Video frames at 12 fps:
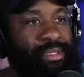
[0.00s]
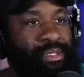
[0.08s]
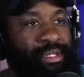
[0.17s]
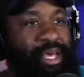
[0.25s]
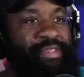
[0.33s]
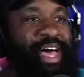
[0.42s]

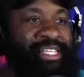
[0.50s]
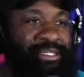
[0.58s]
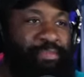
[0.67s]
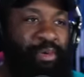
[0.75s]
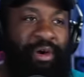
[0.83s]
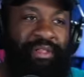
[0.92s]
And that's the
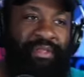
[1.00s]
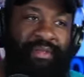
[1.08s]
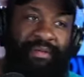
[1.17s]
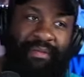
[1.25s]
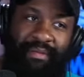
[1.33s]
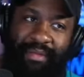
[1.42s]
point
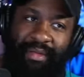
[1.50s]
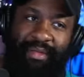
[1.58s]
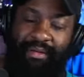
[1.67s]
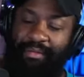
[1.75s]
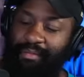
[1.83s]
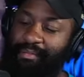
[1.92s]

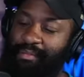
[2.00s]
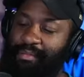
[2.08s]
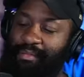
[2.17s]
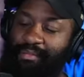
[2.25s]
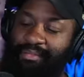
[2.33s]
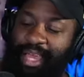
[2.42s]

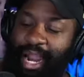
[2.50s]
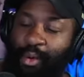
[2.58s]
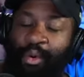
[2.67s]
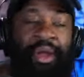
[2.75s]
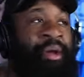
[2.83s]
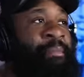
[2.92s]
that I
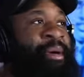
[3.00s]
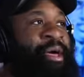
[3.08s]
wanted to make.